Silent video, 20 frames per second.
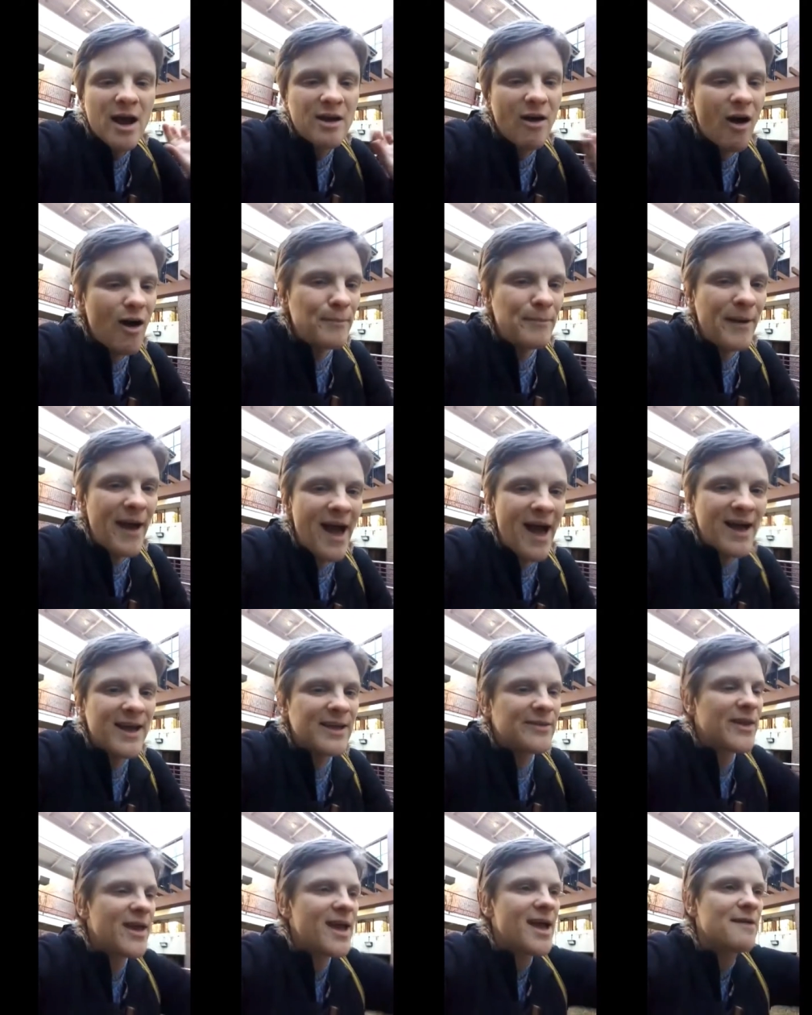gone back,
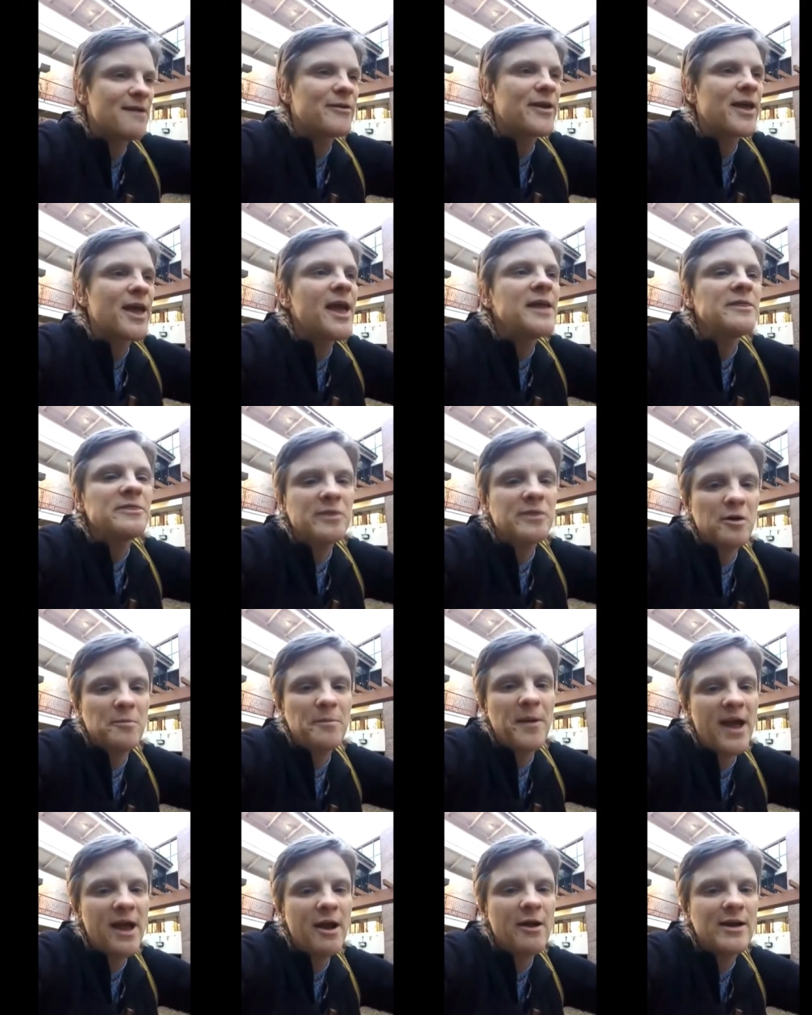and they have hit their
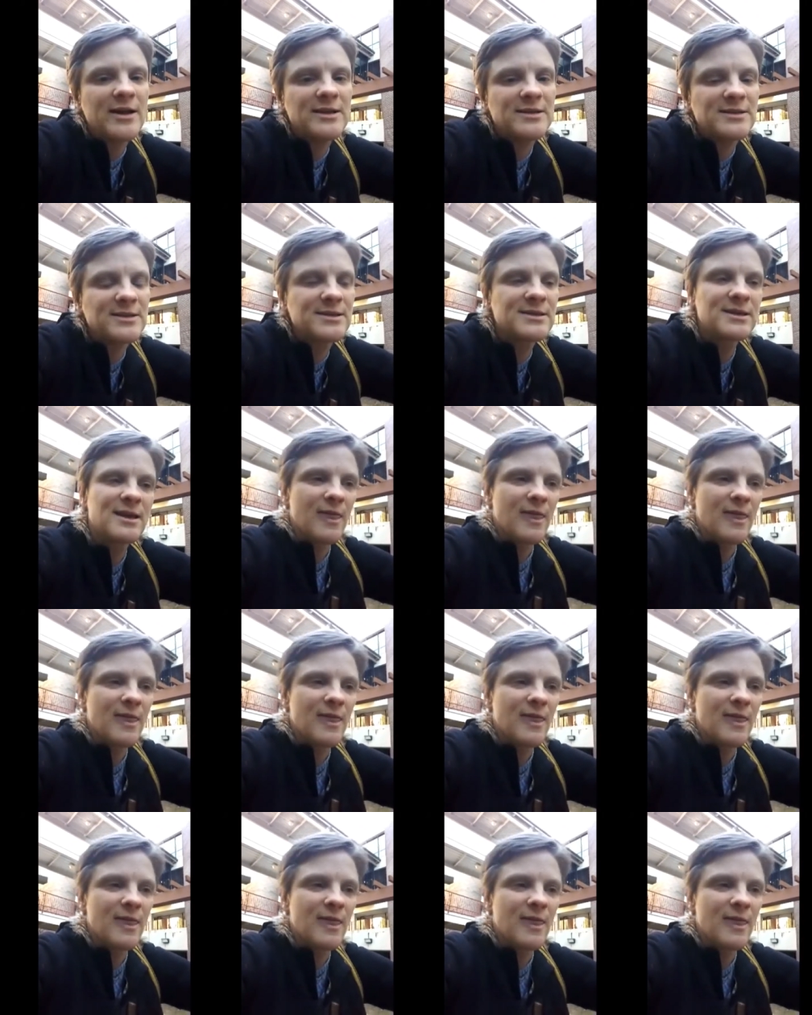parents,